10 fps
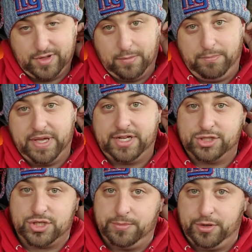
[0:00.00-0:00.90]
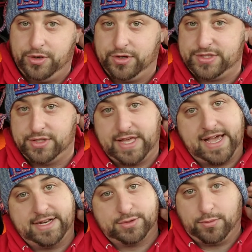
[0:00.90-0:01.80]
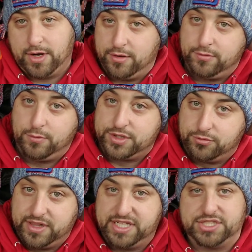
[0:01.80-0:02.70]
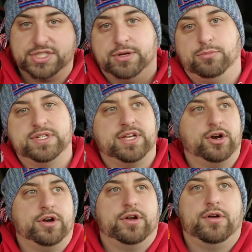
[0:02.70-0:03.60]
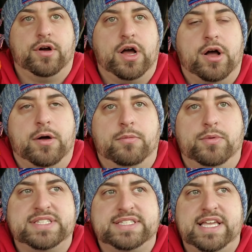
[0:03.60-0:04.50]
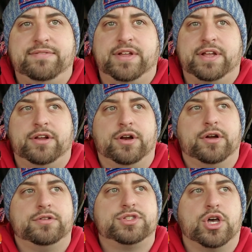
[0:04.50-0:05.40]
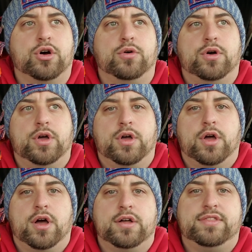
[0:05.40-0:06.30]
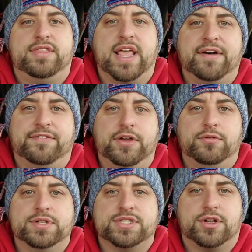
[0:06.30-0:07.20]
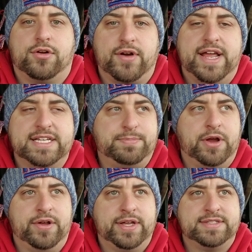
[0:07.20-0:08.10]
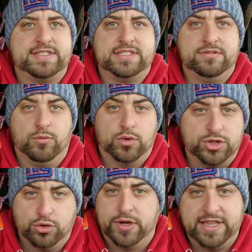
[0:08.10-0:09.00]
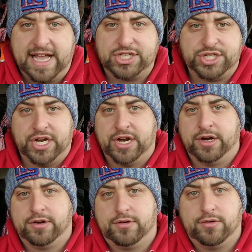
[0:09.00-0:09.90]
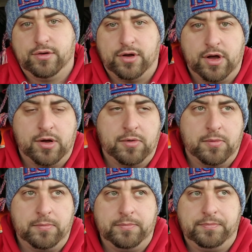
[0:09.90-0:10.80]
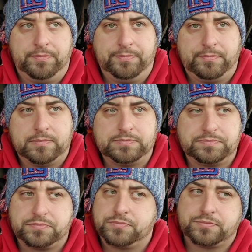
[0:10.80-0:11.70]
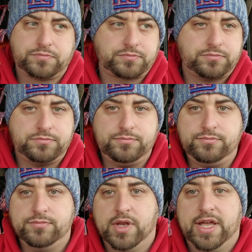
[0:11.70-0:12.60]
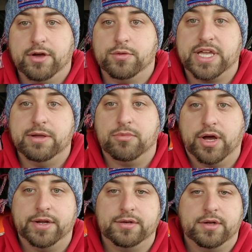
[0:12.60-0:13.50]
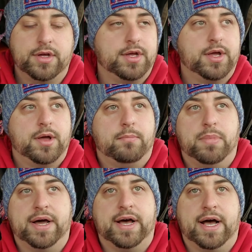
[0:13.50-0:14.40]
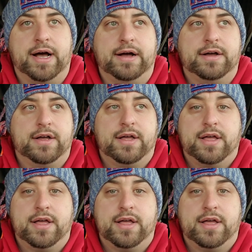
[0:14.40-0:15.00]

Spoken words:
a big contributor to that as well, with the relationship with her, with Steven and her. So definitely it was a great experience. We'll do it next year. You know, we'll keep running. But I'm